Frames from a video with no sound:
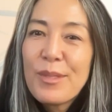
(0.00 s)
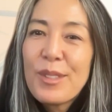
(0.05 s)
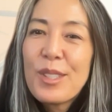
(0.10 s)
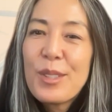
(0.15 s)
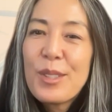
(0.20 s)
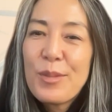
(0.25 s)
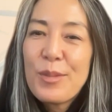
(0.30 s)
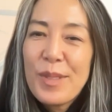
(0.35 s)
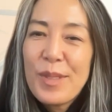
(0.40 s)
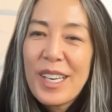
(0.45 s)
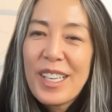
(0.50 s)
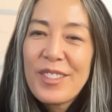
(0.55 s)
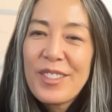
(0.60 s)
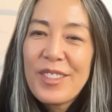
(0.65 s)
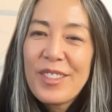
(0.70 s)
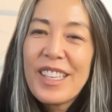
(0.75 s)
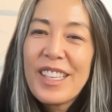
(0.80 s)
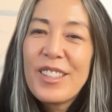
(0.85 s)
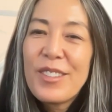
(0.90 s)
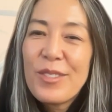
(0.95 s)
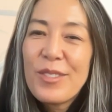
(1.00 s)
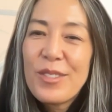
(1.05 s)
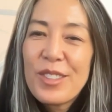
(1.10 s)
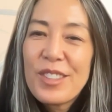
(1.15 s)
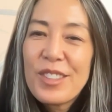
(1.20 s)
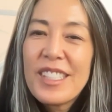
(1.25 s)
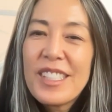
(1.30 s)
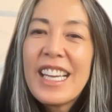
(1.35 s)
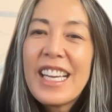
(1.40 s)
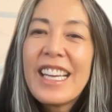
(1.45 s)
too much that you
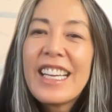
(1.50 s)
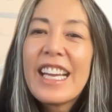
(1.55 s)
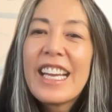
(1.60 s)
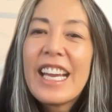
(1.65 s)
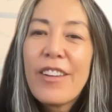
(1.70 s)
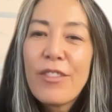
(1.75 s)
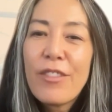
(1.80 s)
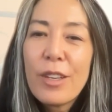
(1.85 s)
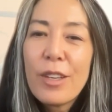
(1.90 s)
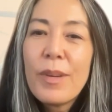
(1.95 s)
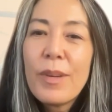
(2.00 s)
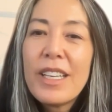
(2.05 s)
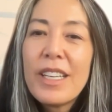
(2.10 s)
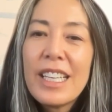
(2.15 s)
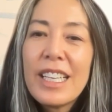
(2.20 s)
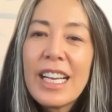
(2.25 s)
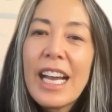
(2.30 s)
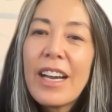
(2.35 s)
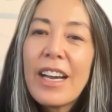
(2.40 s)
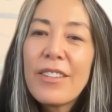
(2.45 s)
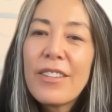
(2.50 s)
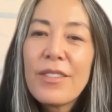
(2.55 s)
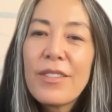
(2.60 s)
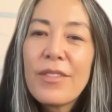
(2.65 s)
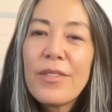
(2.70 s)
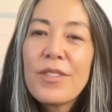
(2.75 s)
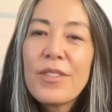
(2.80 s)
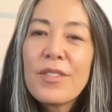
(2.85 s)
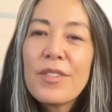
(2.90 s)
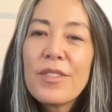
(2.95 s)
just take everybody out of
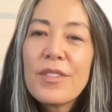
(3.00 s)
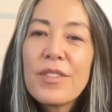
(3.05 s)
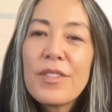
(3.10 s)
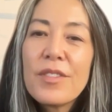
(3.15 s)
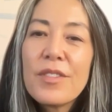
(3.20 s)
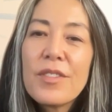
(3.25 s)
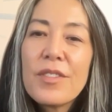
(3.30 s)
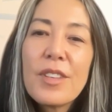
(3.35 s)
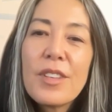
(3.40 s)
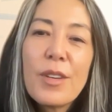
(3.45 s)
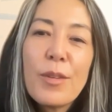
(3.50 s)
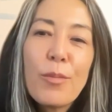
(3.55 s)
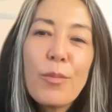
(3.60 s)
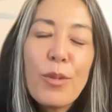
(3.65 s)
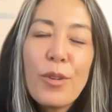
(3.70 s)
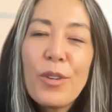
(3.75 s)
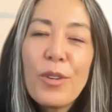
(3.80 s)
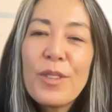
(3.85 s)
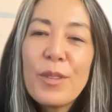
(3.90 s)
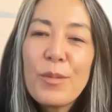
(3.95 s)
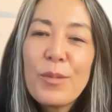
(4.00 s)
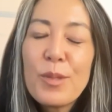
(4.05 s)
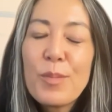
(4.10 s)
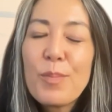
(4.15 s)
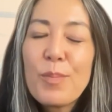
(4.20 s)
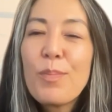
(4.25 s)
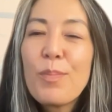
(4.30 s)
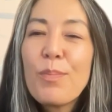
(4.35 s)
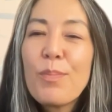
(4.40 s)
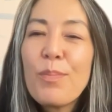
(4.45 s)
a world that
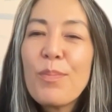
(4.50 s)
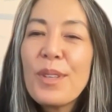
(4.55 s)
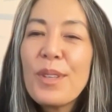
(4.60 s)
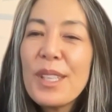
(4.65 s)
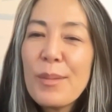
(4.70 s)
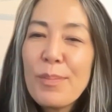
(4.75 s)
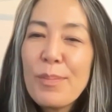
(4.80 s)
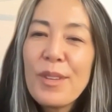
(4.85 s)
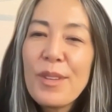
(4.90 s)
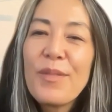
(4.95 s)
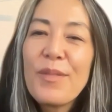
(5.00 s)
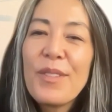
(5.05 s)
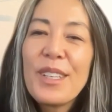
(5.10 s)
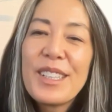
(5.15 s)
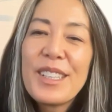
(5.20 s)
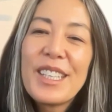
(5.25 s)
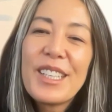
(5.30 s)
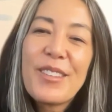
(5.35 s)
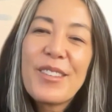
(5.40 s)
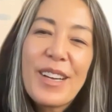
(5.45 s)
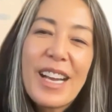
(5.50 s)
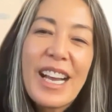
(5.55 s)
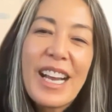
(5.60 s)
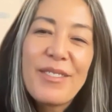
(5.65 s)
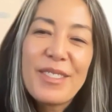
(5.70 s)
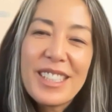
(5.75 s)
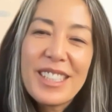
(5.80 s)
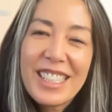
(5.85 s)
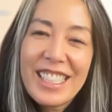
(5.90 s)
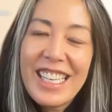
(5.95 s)
was pretty perfectly
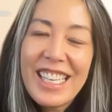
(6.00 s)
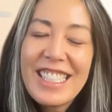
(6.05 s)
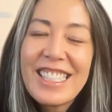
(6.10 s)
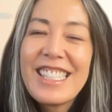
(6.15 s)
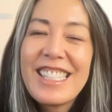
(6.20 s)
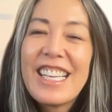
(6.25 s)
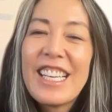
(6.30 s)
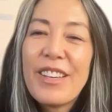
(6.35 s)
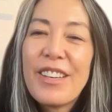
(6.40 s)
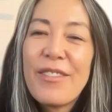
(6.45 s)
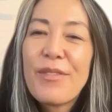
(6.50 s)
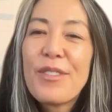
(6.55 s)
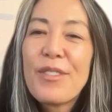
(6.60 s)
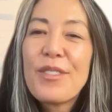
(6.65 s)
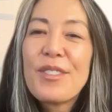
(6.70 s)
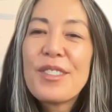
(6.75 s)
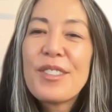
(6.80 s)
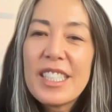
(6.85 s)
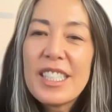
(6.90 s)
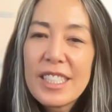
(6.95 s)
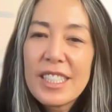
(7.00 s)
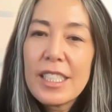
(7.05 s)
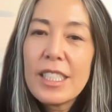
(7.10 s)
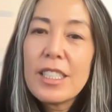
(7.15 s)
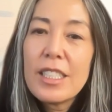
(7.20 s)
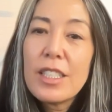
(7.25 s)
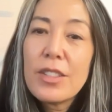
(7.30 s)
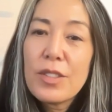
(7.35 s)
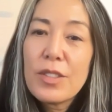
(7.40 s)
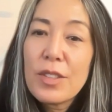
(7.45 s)
crafted, I'd say, in first season.
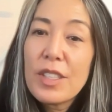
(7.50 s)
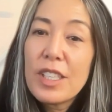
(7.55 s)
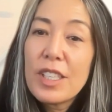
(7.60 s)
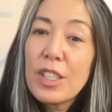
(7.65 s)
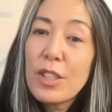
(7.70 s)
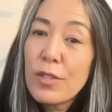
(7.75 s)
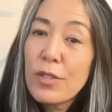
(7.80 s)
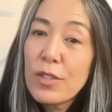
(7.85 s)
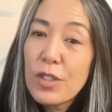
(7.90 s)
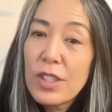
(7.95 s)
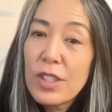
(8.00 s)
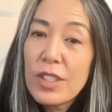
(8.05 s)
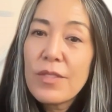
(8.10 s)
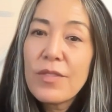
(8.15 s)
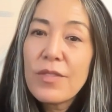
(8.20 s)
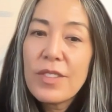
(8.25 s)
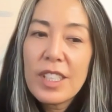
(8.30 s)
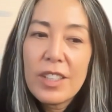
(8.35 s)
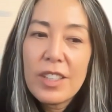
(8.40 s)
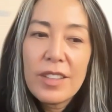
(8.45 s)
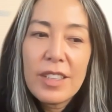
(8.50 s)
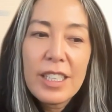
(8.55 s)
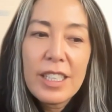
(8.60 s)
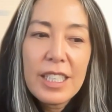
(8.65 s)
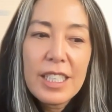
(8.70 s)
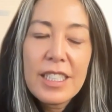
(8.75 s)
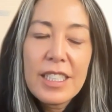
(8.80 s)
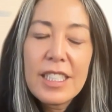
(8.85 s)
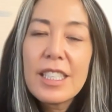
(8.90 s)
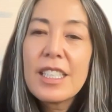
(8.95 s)
And so that you just feel that
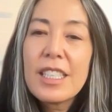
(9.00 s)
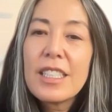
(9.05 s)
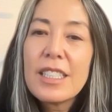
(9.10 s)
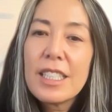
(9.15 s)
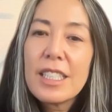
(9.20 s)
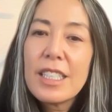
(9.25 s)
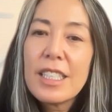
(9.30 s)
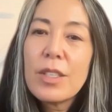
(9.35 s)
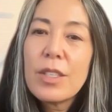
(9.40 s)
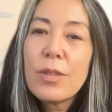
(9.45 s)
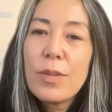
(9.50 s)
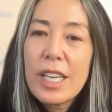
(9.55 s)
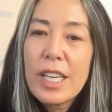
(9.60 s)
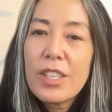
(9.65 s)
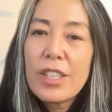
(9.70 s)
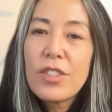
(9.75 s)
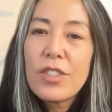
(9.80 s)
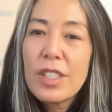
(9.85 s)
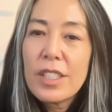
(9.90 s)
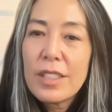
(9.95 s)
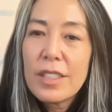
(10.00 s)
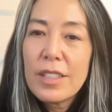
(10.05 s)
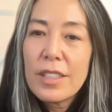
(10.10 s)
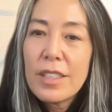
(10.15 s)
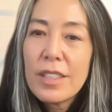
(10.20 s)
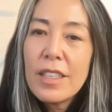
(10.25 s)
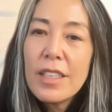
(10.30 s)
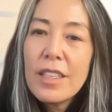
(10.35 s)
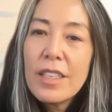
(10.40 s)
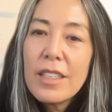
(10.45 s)
it's a continuation
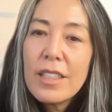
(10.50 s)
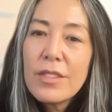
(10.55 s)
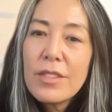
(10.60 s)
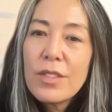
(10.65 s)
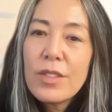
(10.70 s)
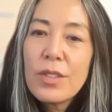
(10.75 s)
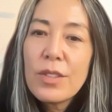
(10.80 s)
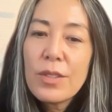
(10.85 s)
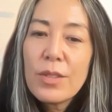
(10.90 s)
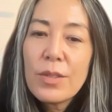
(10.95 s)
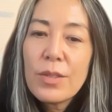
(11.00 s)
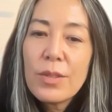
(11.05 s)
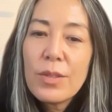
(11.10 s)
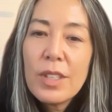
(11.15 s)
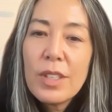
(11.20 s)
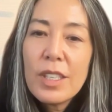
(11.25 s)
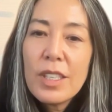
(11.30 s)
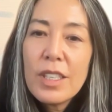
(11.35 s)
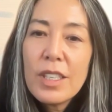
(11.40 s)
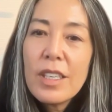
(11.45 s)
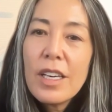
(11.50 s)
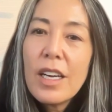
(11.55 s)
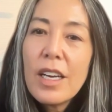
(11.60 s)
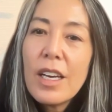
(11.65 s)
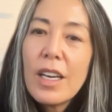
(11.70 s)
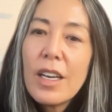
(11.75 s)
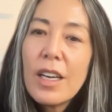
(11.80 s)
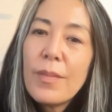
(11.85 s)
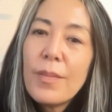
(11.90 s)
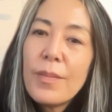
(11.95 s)
to
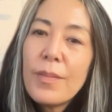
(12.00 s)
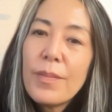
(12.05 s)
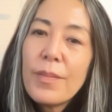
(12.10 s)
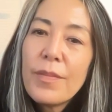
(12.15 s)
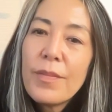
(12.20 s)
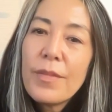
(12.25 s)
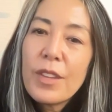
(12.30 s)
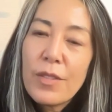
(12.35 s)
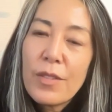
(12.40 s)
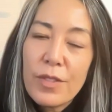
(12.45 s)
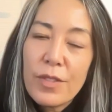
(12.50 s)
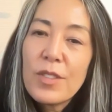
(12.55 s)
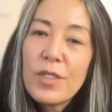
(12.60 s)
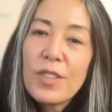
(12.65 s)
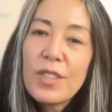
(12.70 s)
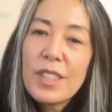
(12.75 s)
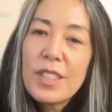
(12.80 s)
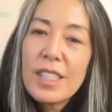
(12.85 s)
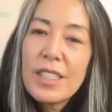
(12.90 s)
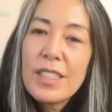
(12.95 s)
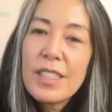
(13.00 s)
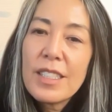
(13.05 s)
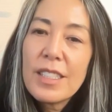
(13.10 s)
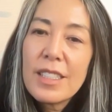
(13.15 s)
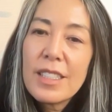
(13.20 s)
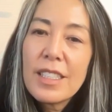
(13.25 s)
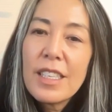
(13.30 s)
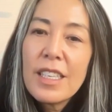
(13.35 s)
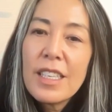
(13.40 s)
um, the first season.